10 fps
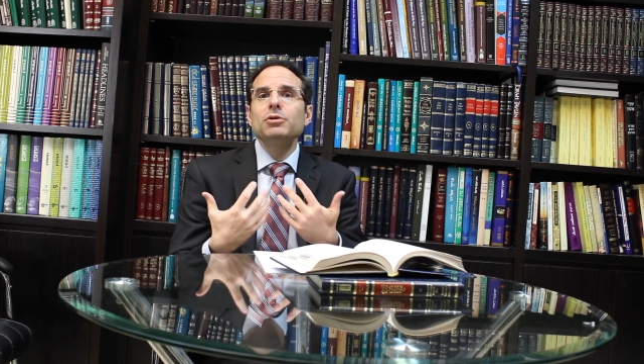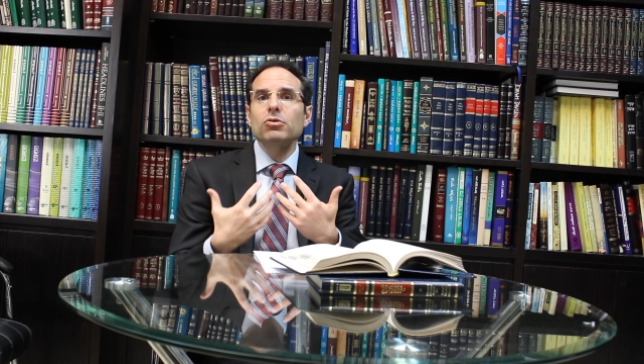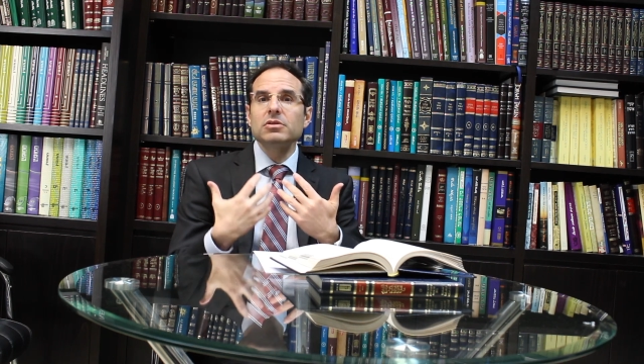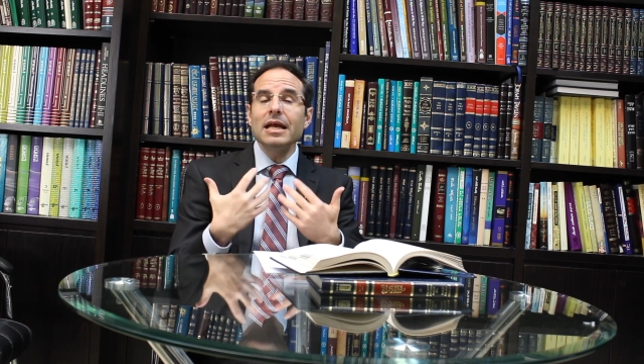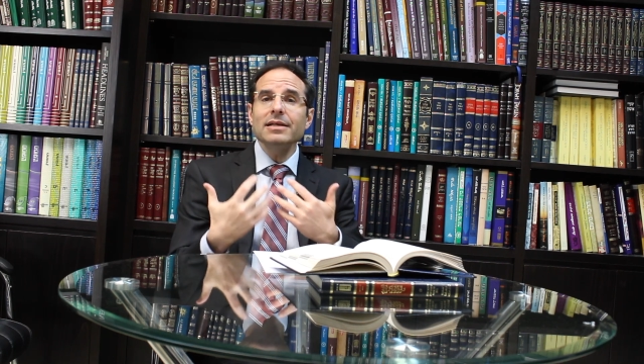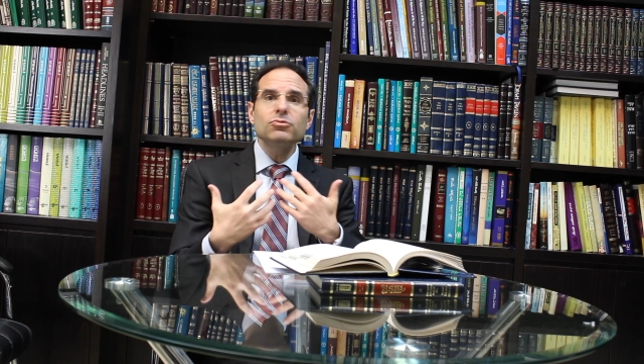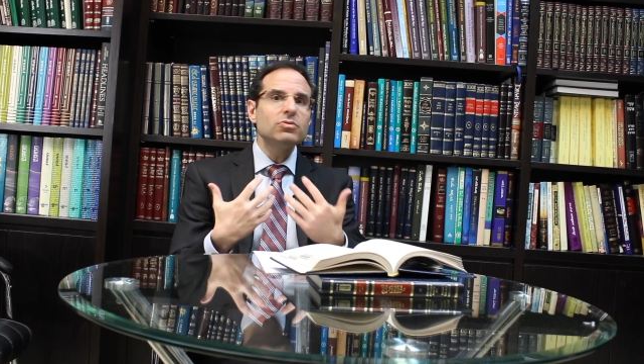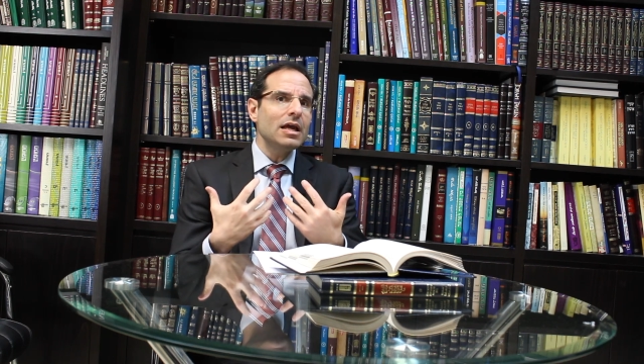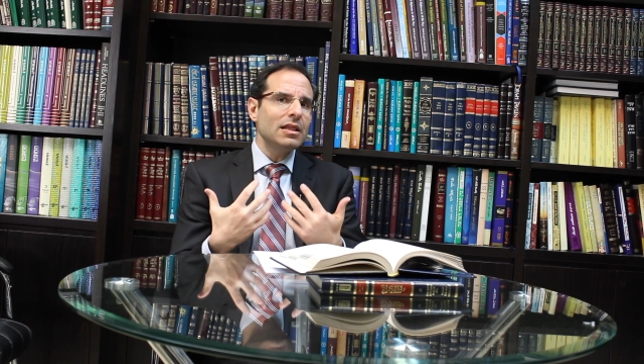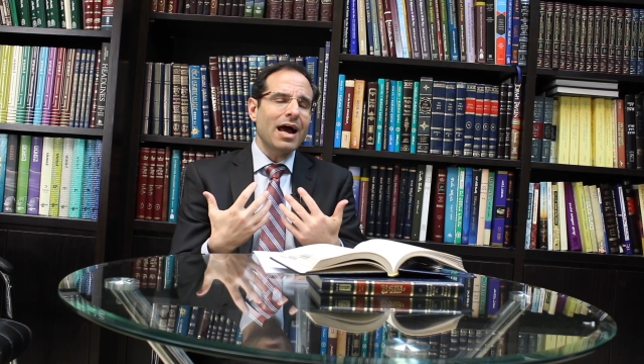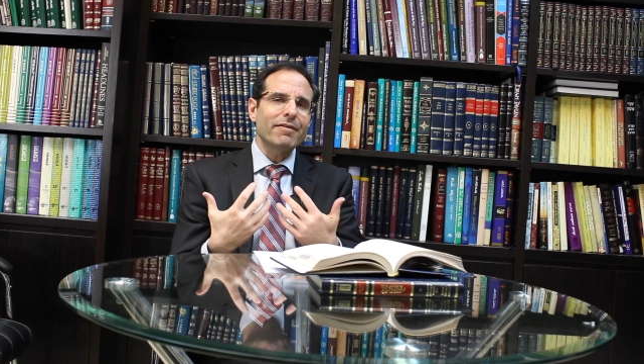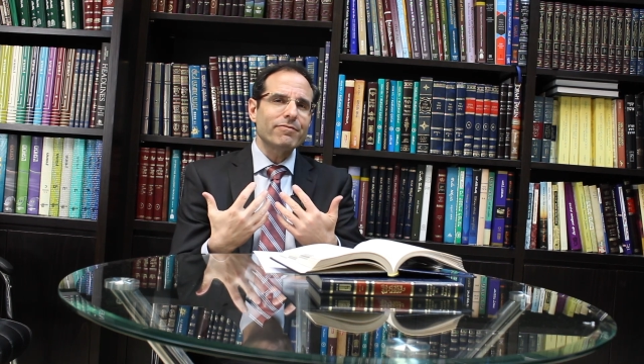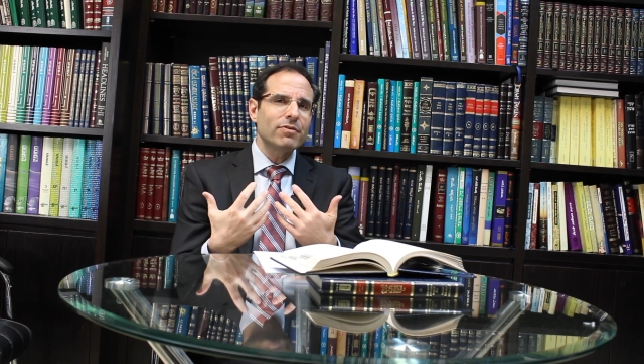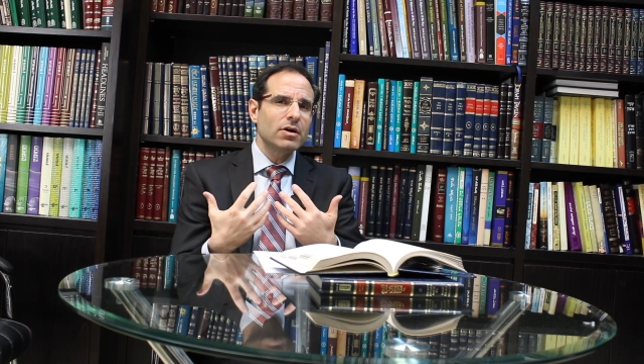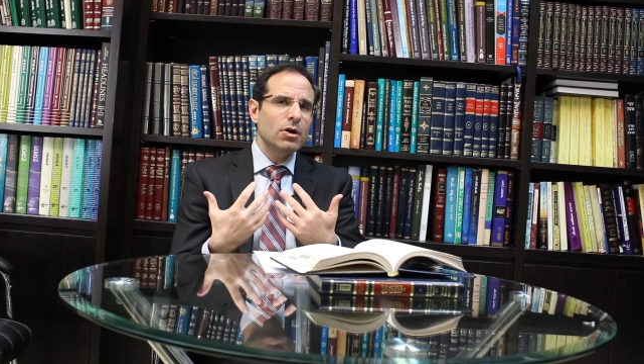your day-to-day
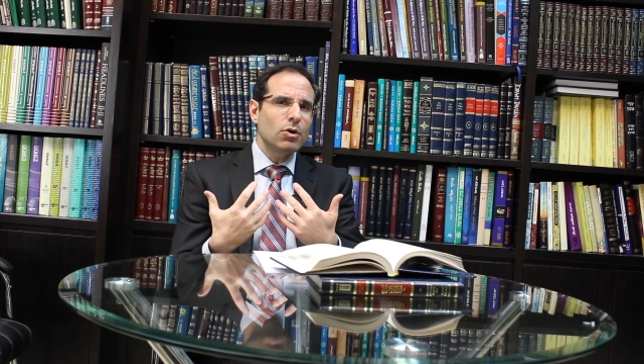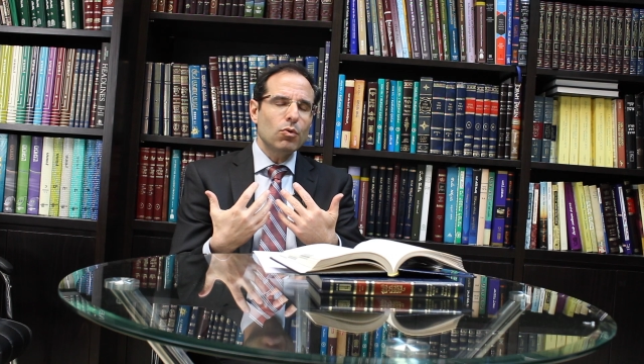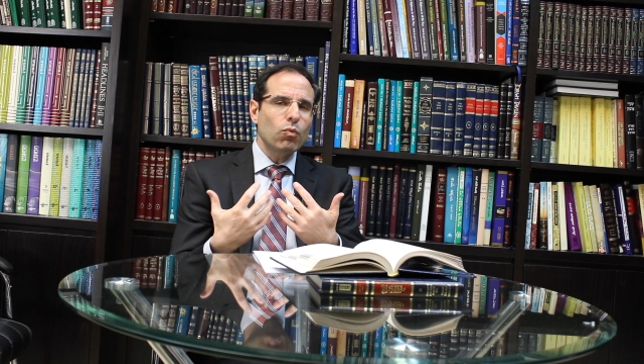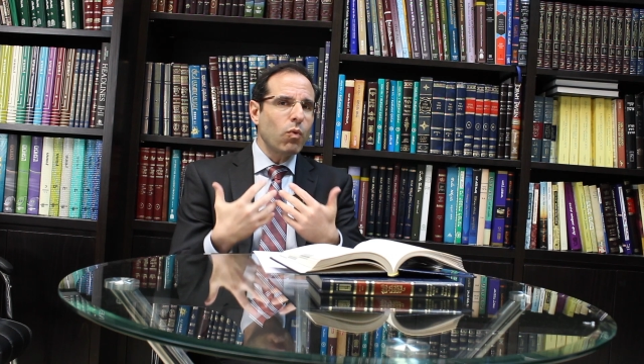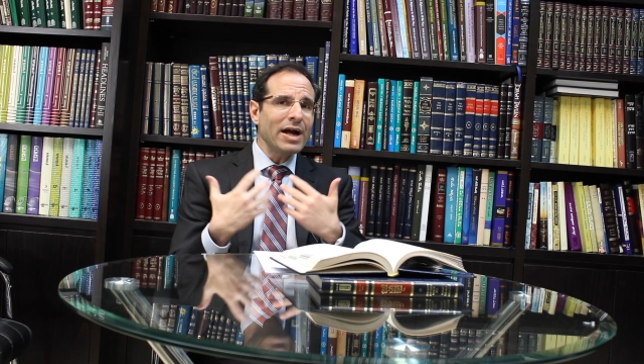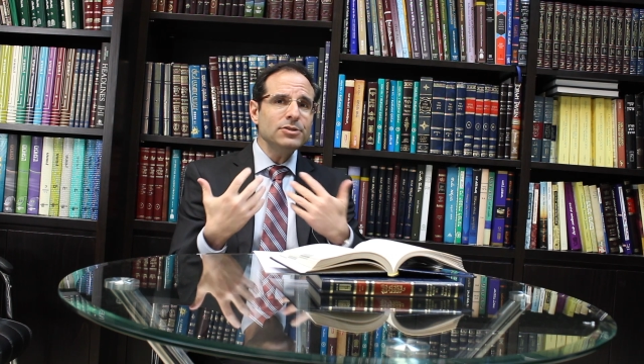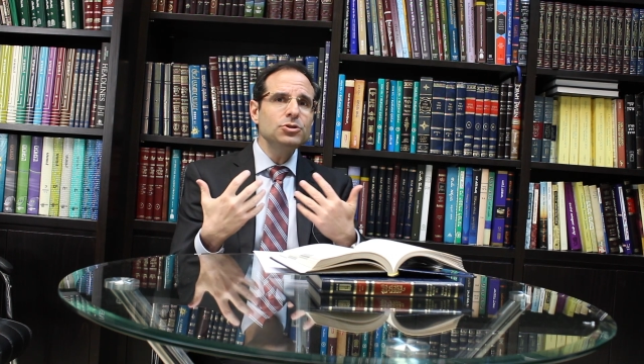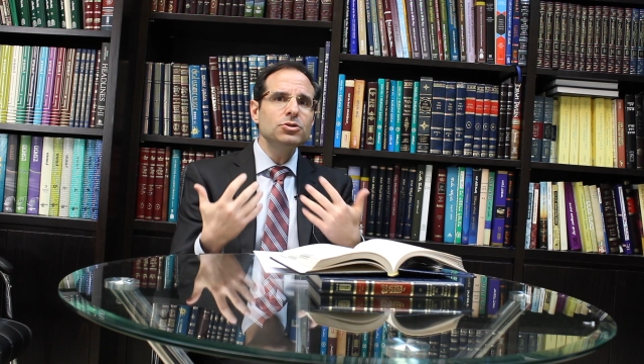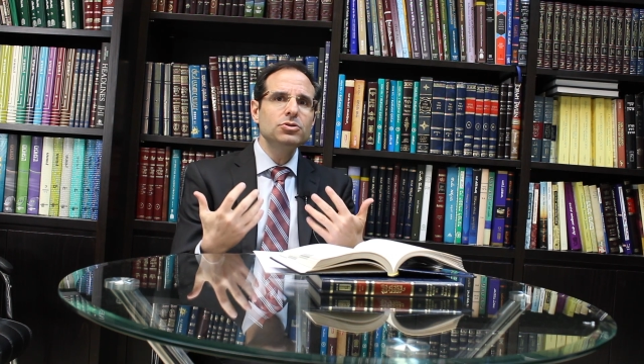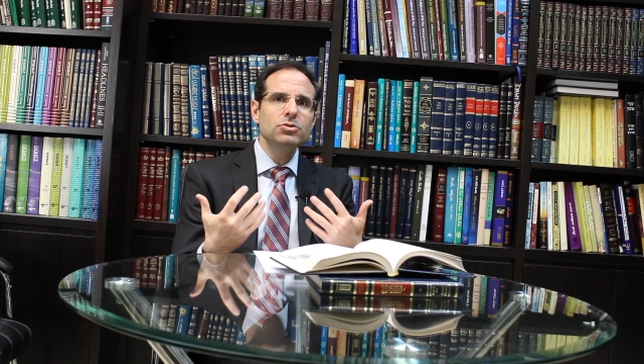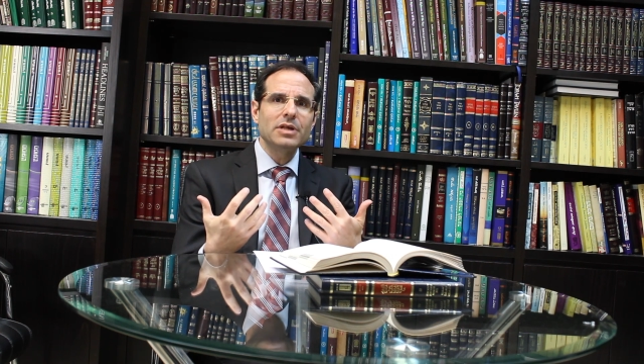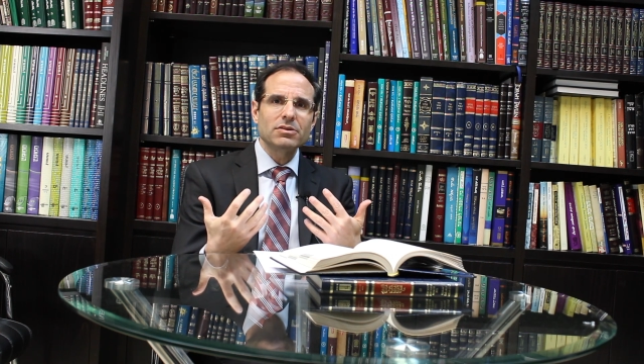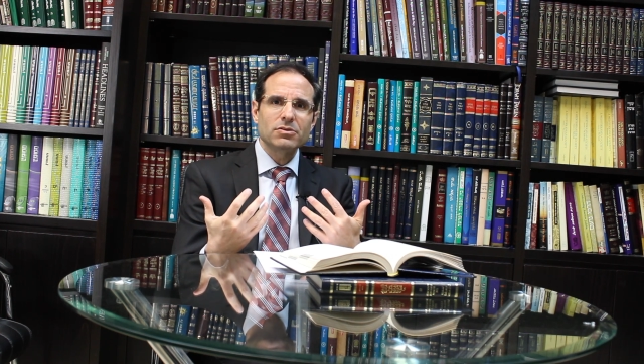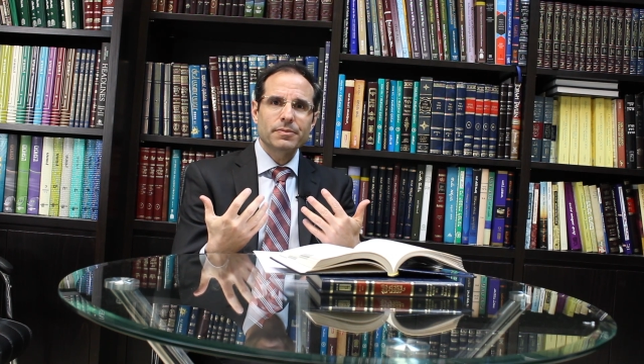life. Why do you do that?